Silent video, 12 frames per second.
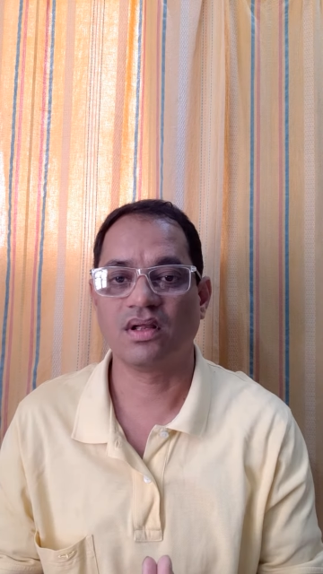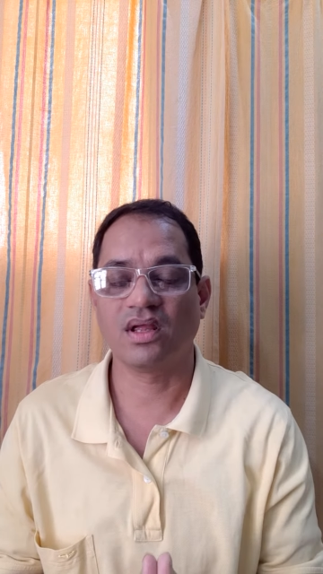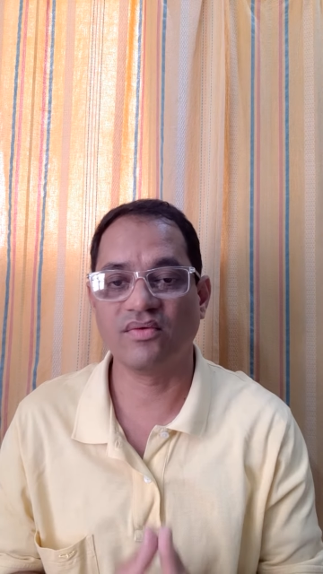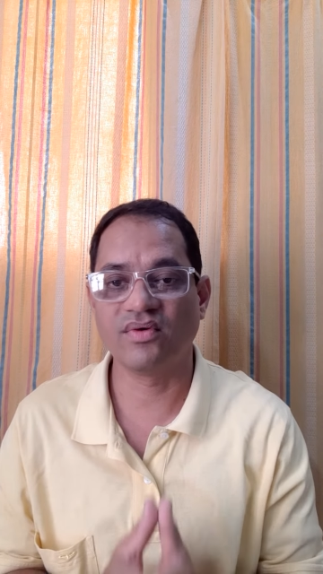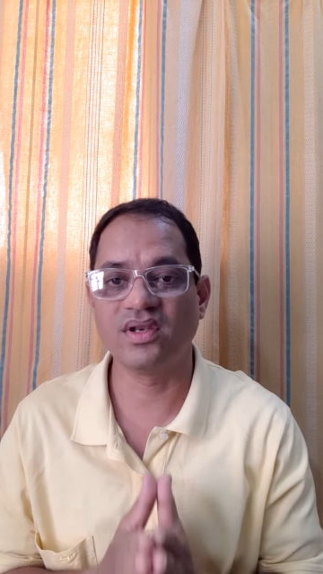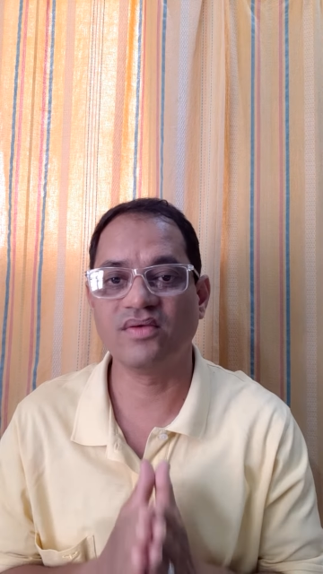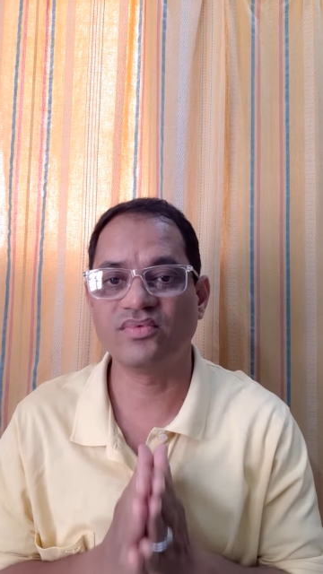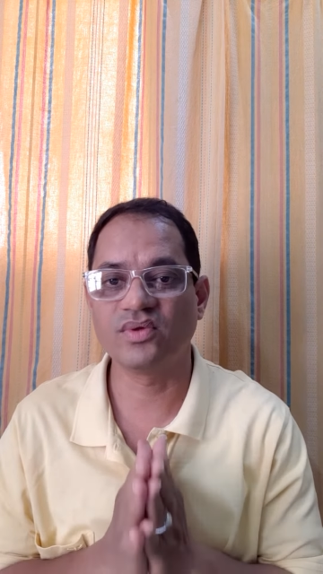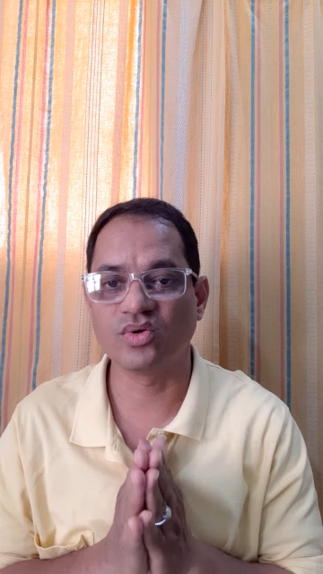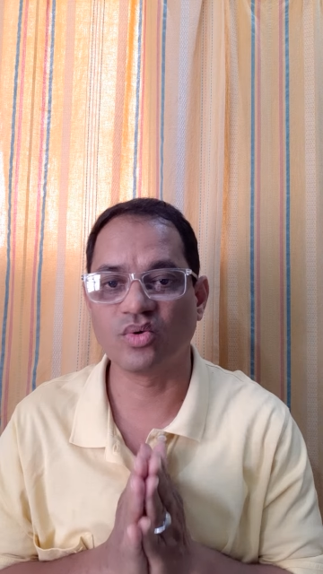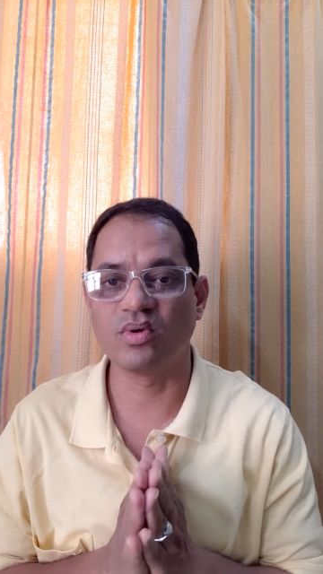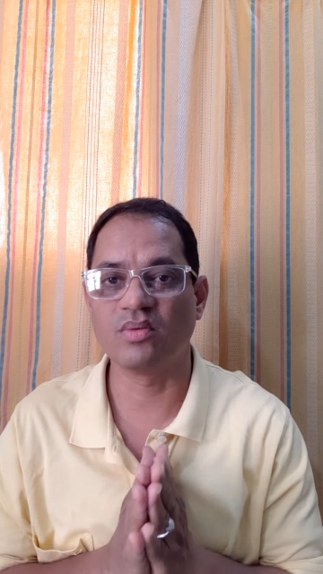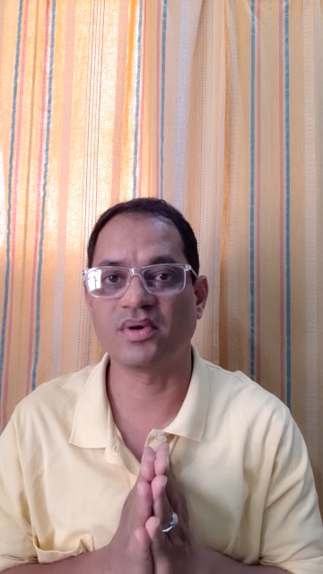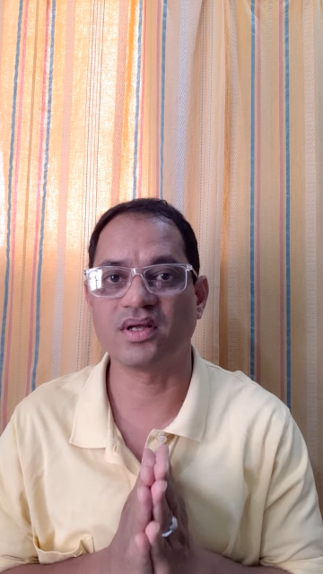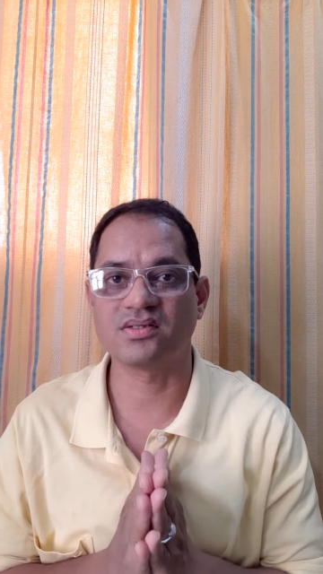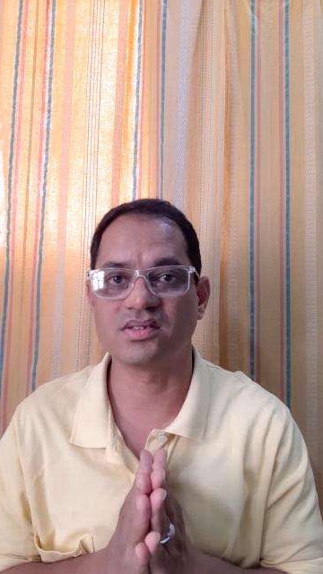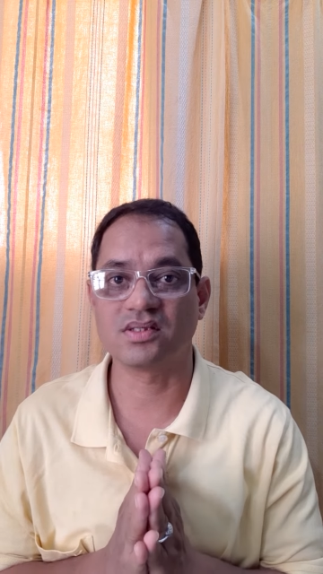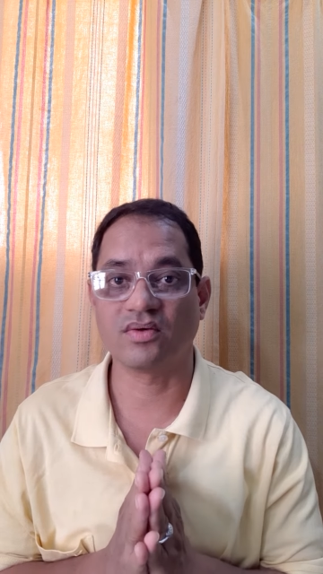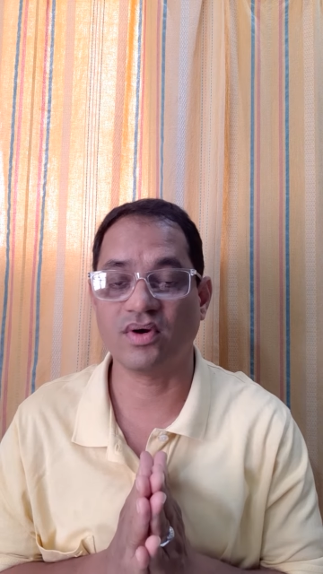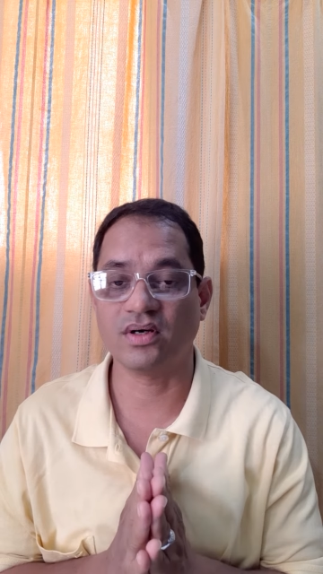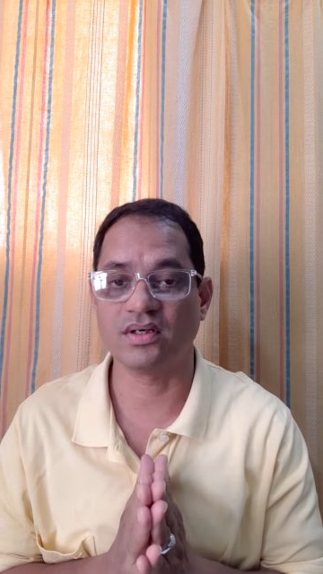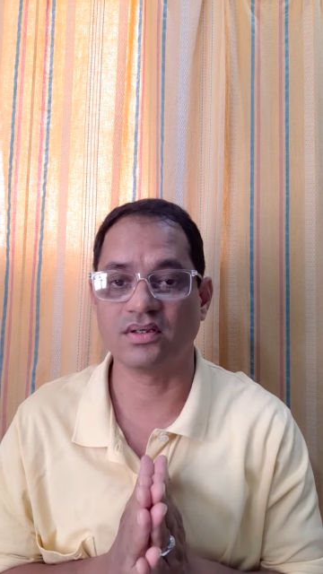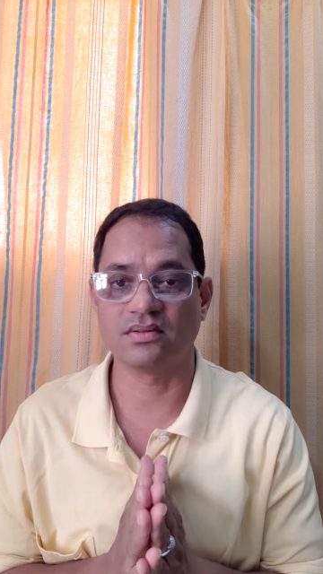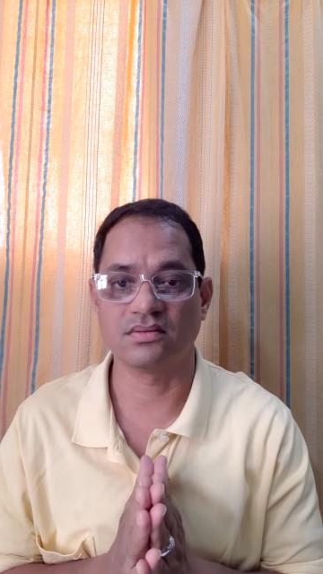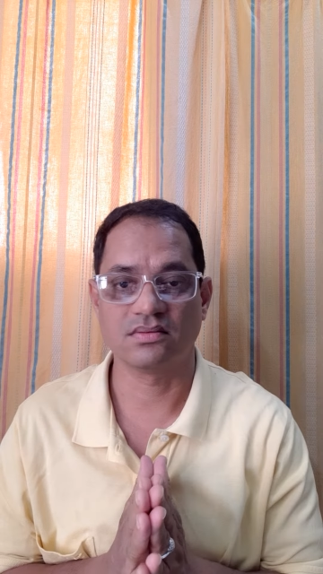even if the Nobel Prize is awarded.